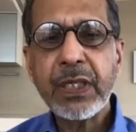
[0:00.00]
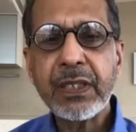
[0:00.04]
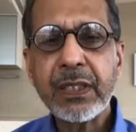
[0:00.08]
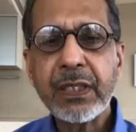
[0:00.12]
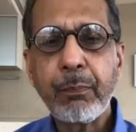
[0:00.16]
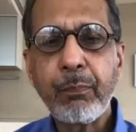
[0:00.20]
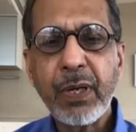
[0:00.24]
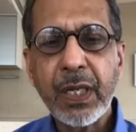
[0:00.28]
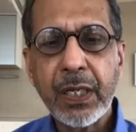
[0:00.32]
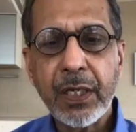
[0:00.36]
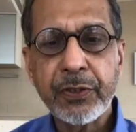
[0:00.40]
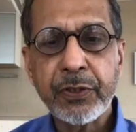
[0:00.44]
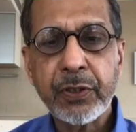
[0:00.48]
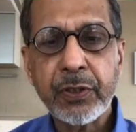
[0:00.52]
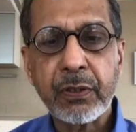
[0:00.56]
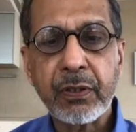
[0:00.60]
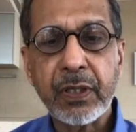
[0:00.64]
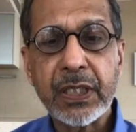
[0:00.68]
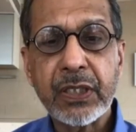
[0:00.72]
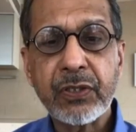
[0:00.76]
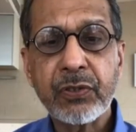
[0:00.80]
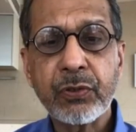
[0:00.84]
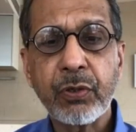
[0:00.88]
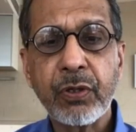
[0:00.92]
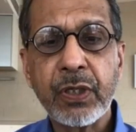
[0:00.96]
in the
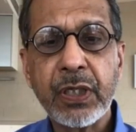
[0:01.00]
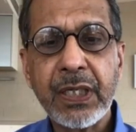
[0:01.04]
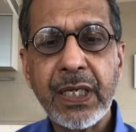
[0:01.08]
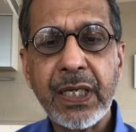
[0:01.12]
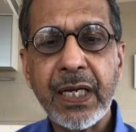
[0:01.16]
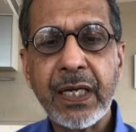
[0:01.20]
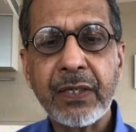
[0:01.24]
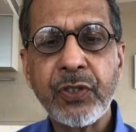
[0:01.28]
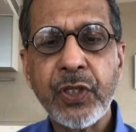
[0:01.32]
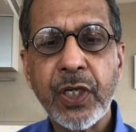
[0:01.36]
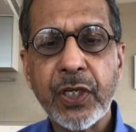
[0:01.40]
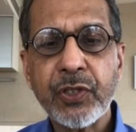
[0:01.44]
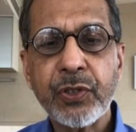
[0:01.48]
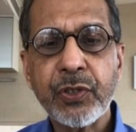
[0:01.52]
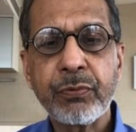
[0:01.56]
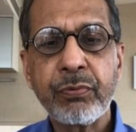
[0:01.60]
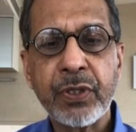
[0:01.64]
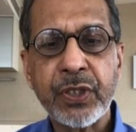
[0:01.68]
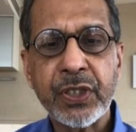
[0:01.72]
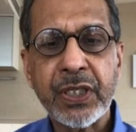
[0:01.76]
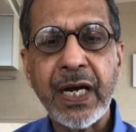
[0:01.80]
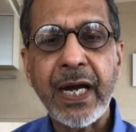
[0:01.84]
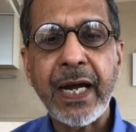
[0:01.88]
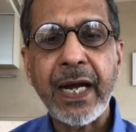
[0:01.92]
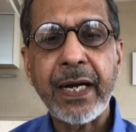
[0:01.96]
military, so he had just
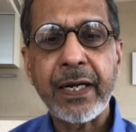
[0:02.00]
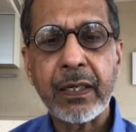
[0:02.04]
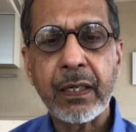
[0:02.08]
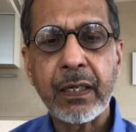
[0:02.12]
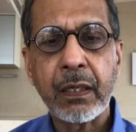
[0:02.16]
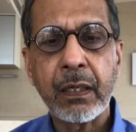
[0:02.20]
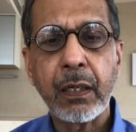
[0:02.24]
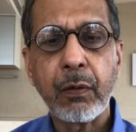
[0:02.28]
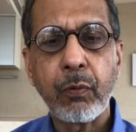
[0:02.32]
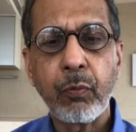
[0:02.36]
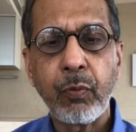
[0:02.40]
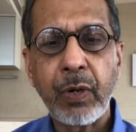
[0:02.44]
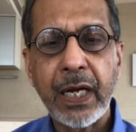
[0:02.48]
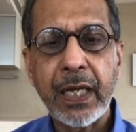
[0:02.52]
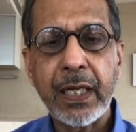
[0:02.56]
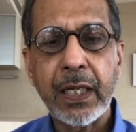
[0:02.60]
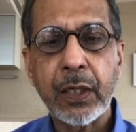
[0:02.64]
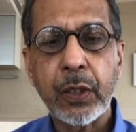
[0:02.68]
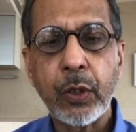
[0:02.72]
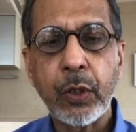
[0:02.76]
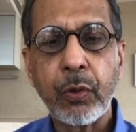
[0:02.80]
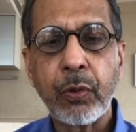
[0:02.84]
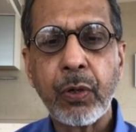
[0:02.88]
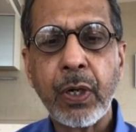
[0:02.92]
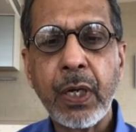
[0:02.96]
retired a little while
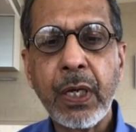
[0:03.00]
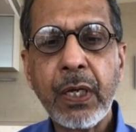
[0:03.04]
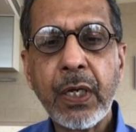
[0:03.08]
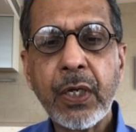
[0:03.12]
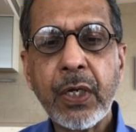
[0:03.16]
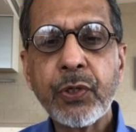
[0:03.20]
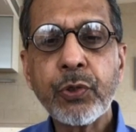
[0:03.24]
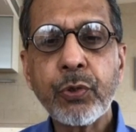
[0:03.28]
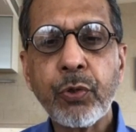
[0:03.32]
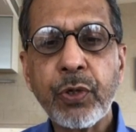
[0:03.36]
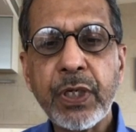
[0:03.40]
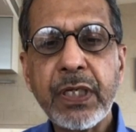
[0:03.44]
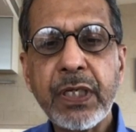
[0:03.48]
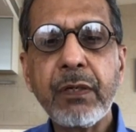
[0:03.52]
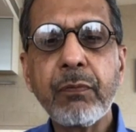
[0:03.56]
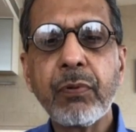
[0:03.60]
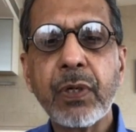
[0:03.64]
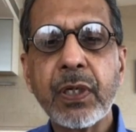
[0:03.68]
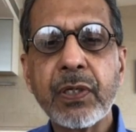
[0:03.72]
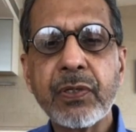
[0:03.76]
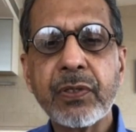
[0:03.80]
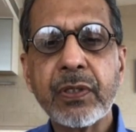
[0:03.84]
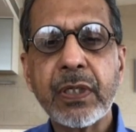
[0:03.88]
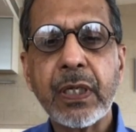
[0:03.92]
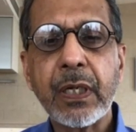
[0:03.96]
ago. So he
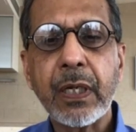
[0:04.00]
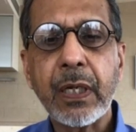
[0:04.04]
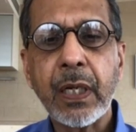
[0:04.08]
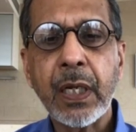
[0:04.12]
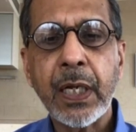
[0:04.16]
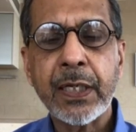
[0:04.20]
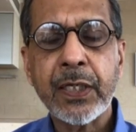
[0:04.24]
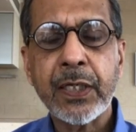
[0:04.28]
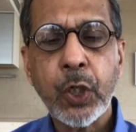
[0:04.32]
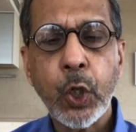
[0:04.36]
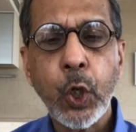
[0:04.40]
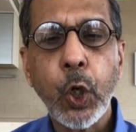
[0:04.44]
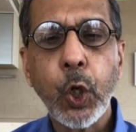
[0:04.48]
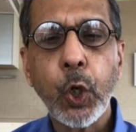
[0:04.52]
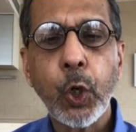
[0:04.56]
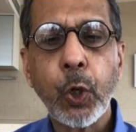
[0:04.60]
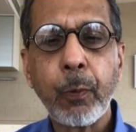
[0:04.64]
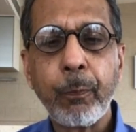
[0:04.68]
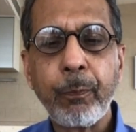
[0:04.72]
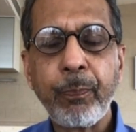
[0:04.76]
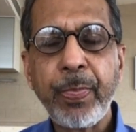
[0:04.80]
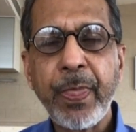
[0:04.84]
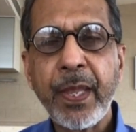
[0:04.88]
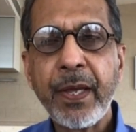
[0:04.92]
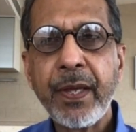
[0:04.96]
was at
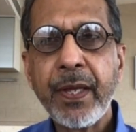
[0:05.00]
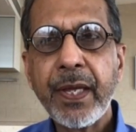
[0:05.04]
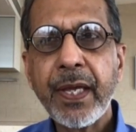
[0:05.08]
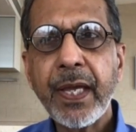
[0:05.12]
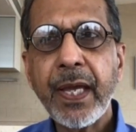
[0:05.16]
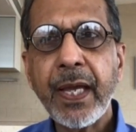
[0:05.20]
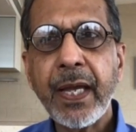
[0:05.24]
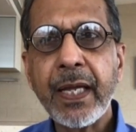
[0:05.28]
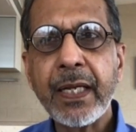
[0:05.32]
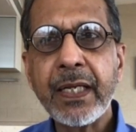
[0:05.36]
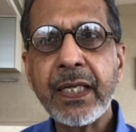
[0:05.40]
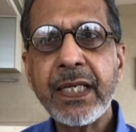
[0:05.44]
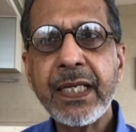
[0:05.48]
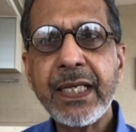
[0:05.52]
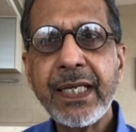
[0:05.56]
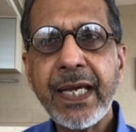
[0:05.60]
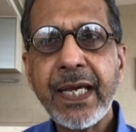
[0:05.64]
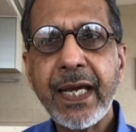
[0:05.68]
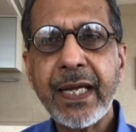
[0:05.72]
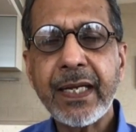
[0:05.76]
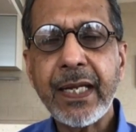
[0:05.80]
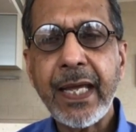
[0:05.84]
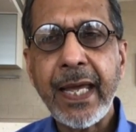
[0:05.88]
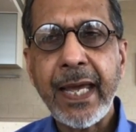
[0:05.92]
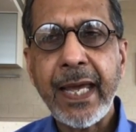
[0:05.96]
home, and he
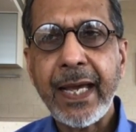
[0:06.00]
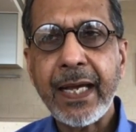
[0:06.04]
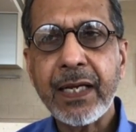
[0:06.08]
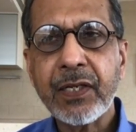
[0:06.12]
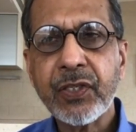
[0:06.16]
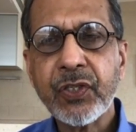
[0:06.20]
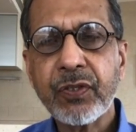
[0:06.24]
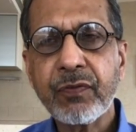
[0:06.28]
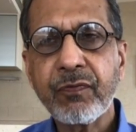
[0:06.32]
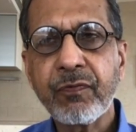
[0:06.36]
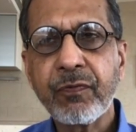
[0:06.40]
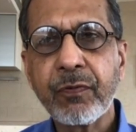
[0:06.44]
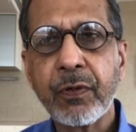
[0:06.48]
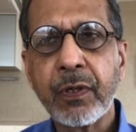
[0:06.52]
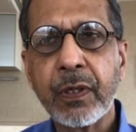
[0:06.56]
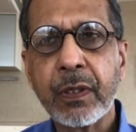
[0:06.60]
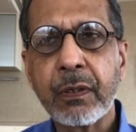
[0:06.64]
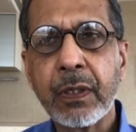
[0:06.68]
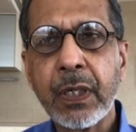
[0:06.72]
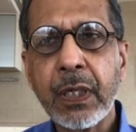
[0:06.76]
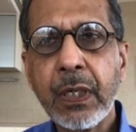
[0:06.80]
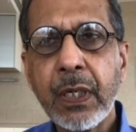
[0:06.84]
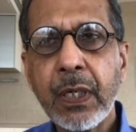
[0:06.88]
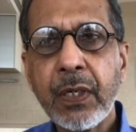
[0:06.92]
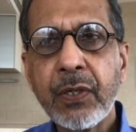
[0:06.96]
had asked
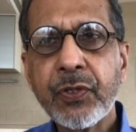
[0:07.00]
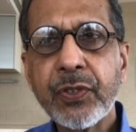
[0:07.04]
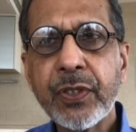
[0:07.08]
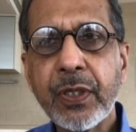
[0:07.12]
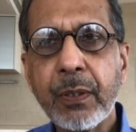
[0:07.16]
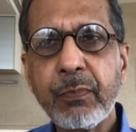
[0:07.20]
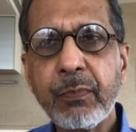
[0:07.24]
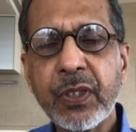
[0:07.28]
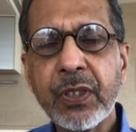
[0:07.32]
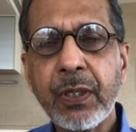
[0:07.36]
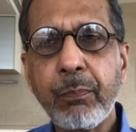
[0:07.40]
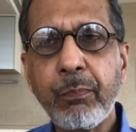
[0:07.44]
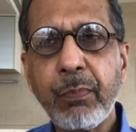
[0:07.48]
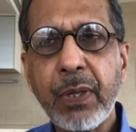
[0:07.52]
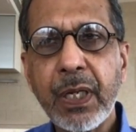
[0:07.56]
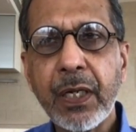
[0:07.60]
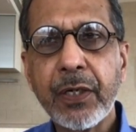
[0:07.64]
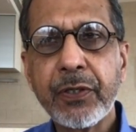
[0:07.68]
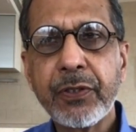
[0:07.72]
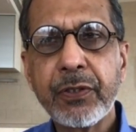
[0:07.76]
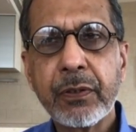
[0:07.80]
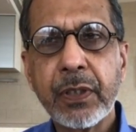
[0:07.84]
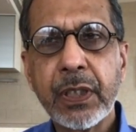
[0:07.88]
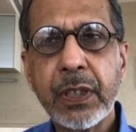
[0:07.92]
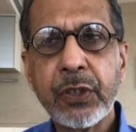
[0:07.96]
for some of the
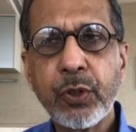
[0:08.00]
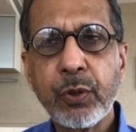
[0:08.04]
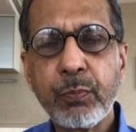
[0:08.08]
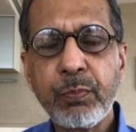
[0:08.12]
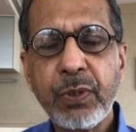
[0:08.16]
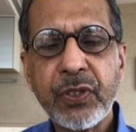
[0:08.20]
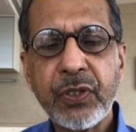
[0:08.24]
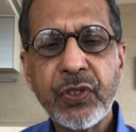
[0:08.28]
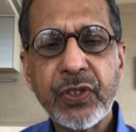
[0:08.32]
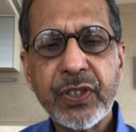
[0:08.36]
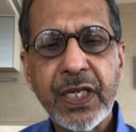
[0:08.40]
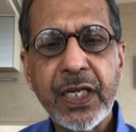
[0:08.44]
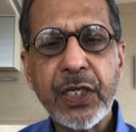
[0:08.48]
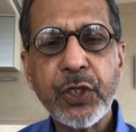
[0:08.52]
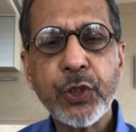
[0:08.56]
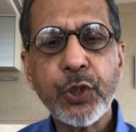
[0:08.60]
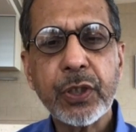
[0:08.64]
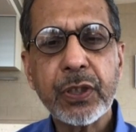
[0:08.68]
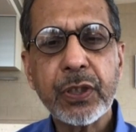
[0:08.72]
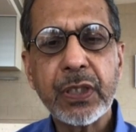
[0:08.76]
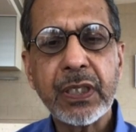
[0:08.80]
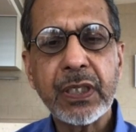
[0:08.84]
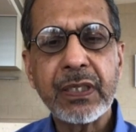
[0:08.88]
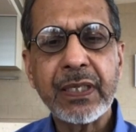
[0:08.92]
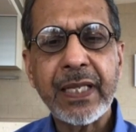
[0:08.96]
military to be
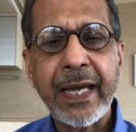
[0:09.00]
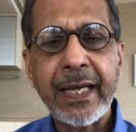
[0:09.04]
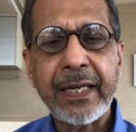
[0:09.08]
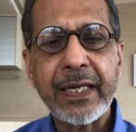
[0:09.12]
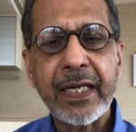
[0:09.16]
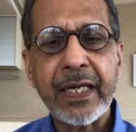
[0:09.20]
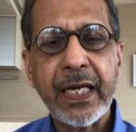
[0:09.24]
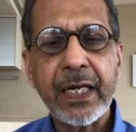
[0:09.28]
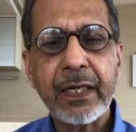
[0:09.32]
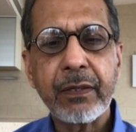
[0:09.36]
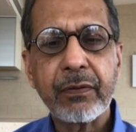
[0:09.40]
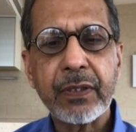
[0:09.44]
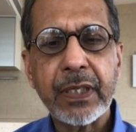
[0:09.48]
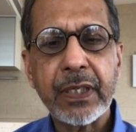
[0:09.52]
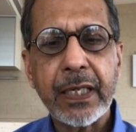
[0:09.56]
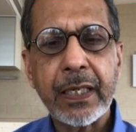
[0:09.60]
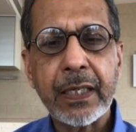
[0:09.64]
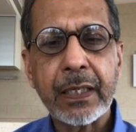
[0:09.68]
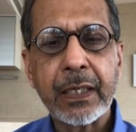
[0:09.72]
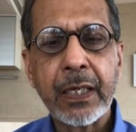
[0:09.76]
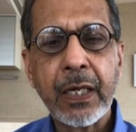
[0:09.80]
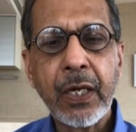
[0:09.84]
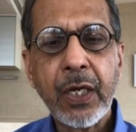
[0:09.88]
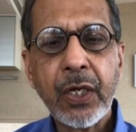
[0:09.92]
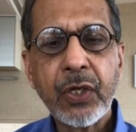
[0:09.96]
stationed in that
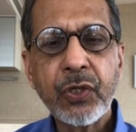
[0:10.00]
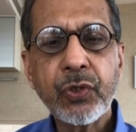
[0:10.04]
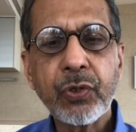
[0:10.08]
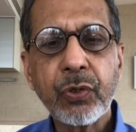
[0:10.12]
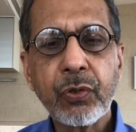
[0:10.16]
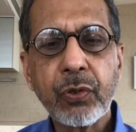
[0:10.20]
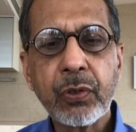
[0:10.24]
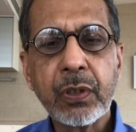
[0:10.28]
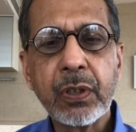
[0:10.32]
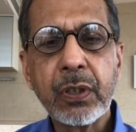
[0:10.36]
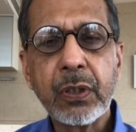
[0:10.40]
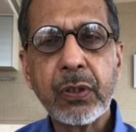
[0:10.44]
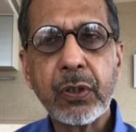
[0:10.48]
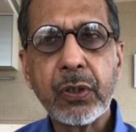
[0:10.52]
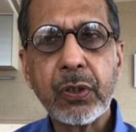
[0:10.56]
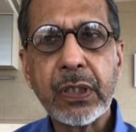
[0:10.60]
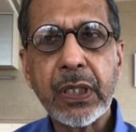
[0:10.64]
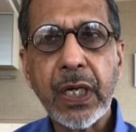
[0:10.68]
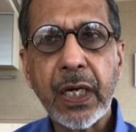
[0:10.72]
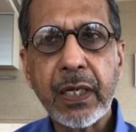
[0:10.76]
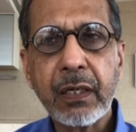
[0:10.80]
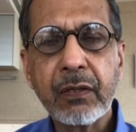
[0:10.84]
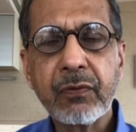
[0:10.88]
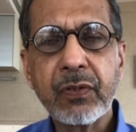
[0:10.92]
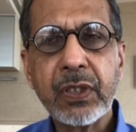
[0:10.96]
area, so
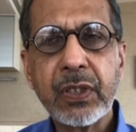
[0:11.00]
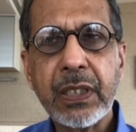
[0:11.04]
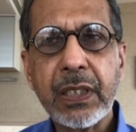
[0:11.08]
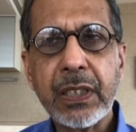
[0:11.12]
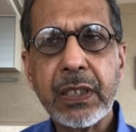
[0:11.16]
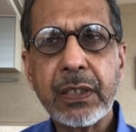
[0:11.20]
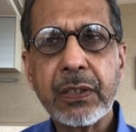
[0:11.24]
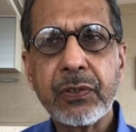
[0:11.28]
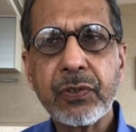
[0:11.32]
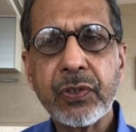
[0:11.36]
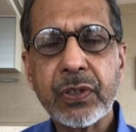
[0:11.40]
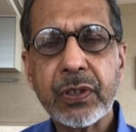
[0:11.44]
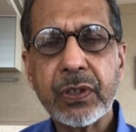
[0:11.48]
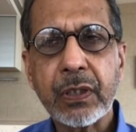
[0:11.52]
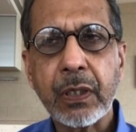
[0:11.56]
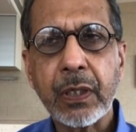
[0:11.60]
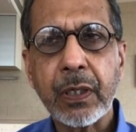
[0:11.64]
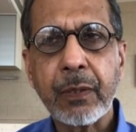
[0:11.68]
none of these